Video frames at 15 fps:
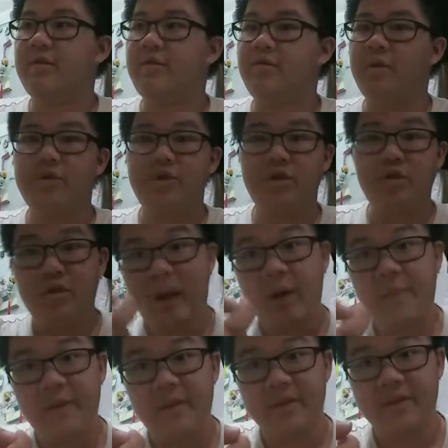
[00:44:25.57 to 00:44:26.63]
Well, you're
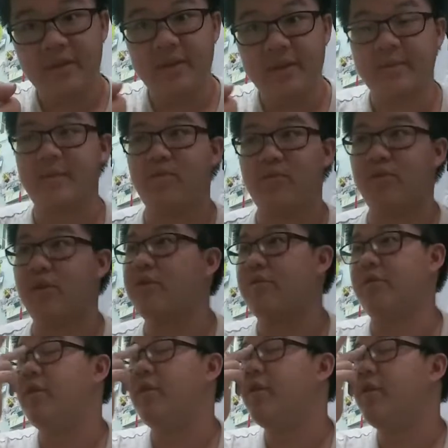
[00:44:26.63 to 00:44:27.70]
about the same as my
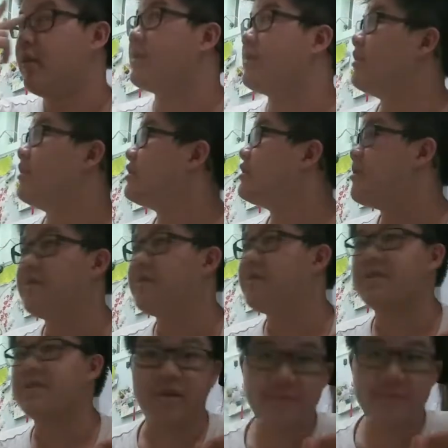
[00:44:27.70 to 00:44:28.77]
brother. Like,
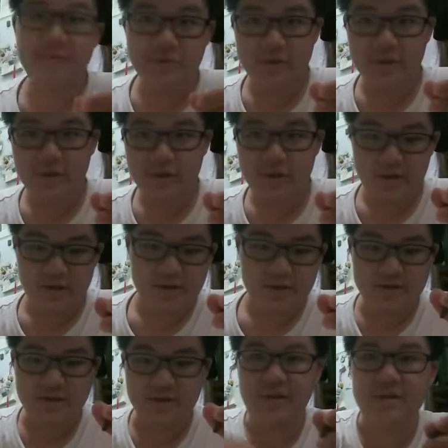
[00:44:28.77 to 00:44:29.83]
seriously.
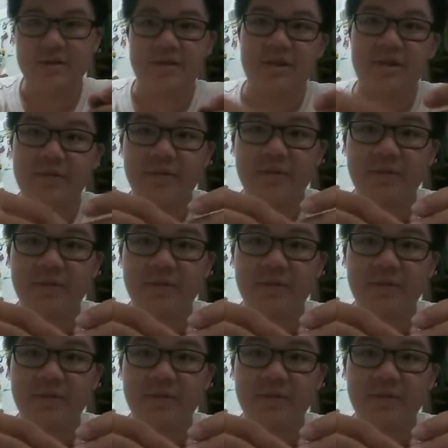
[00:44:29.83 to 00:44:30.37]
Seriously.